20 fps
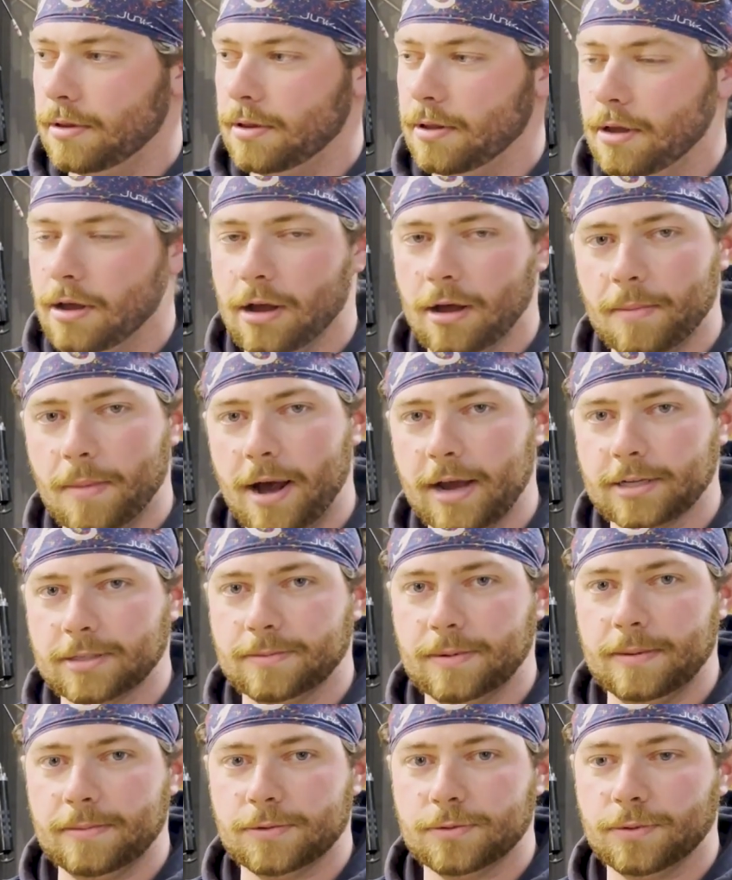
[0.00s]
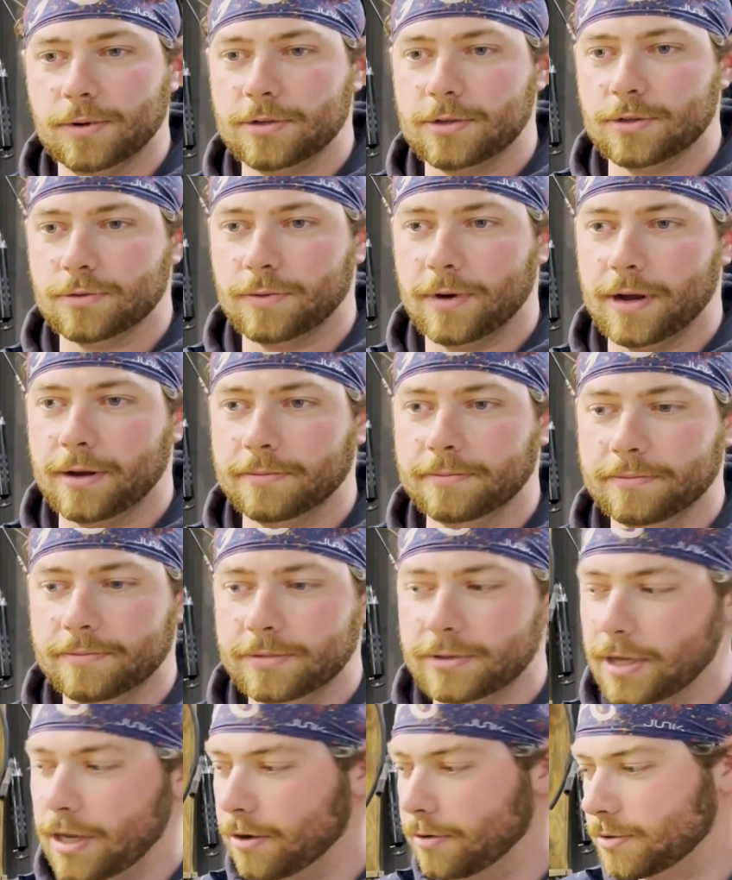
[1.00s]
Aux Beam switch as well.
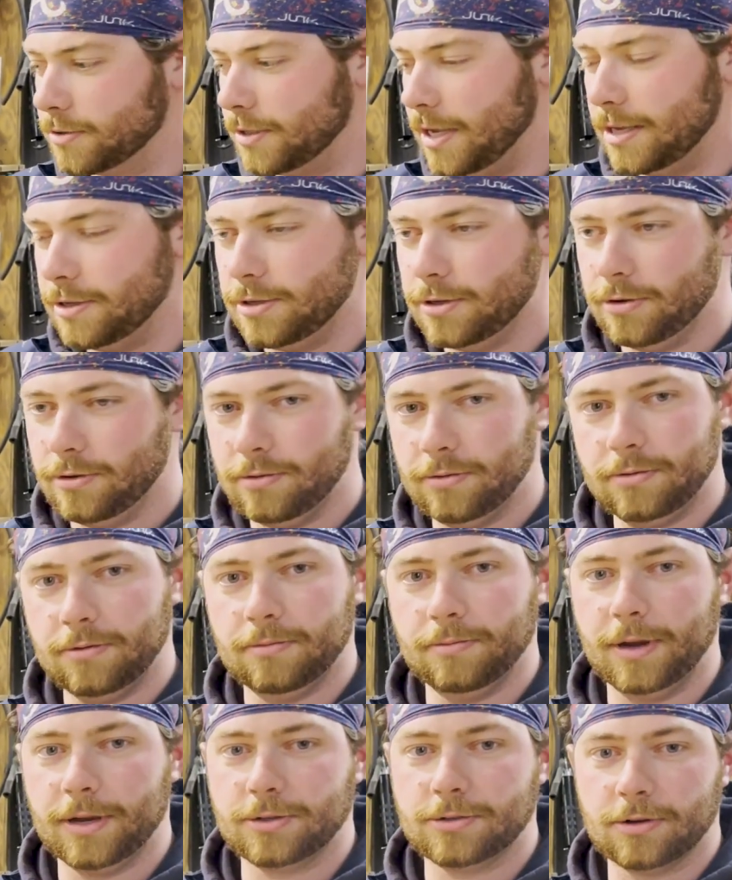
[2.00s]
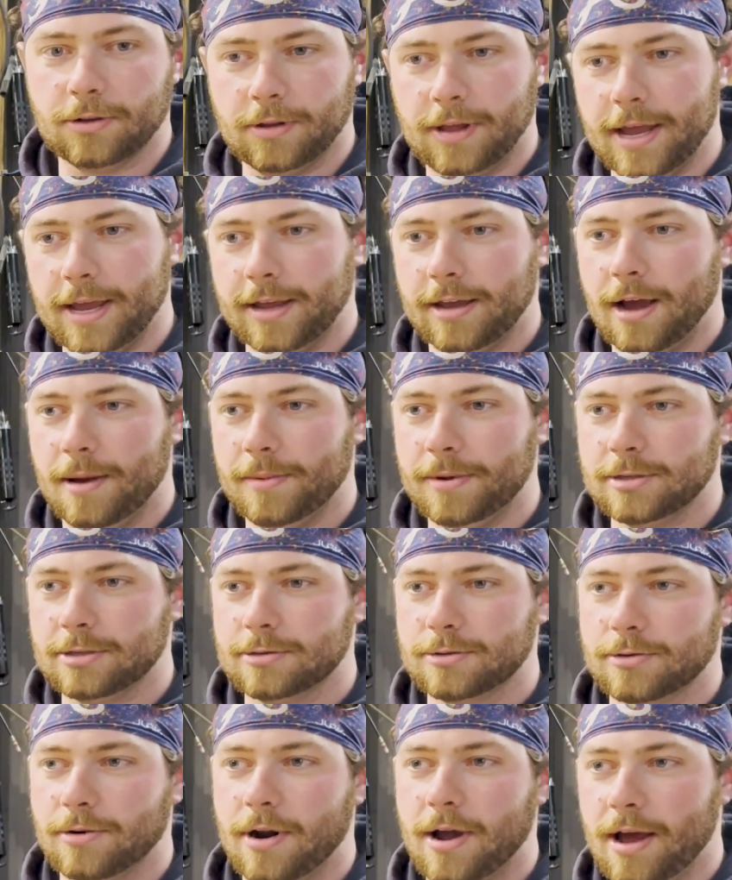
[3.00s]
So stay tuned, make sure to like, comment,
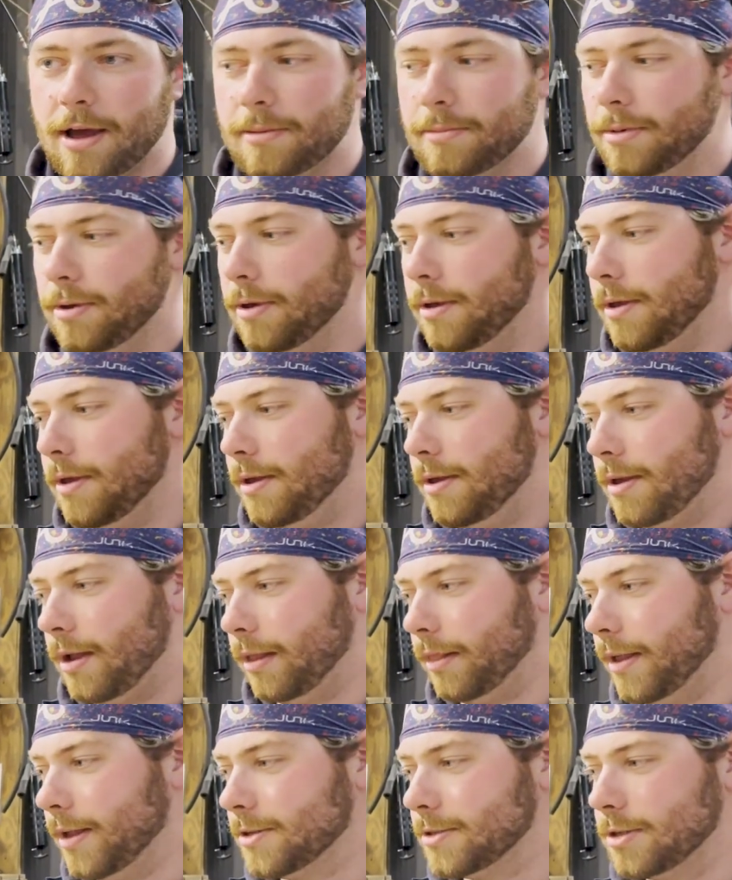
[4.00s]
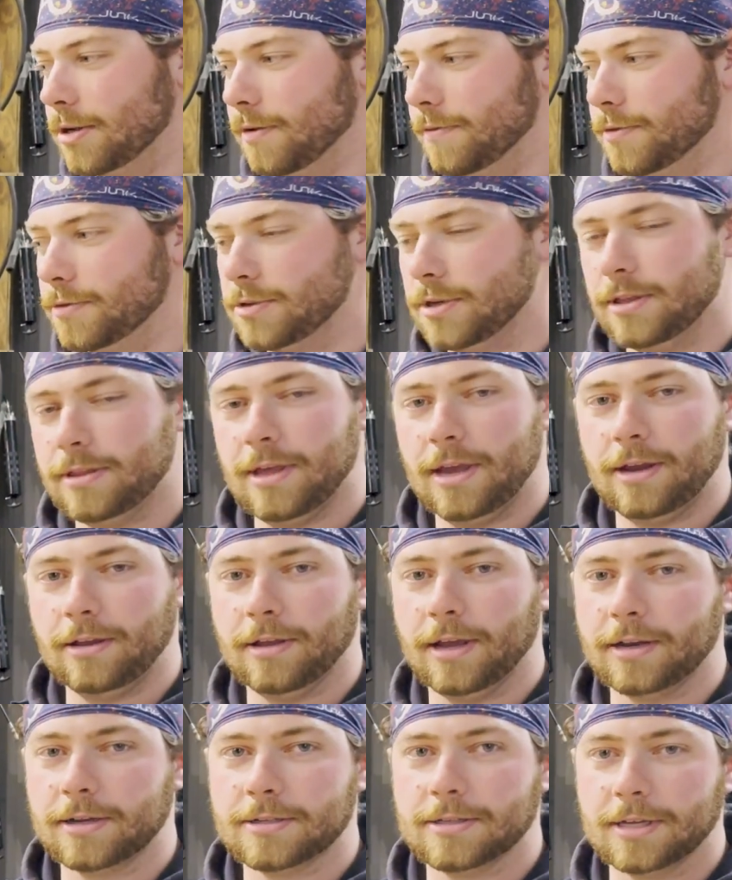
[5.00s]
subscribe, and let us know if there's anything you'd
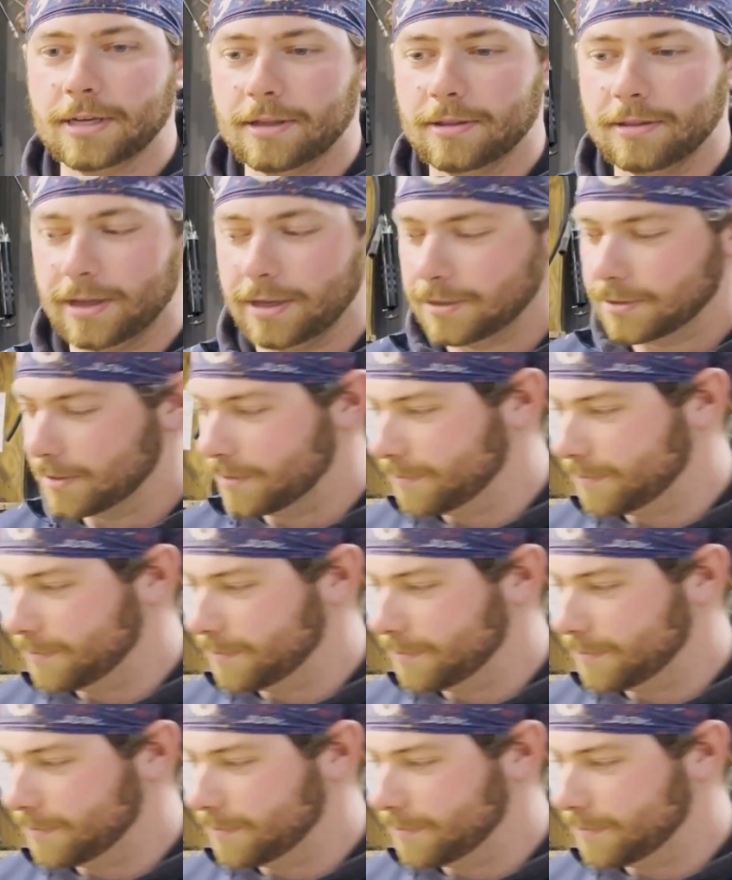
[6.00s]
like to see. Thanks.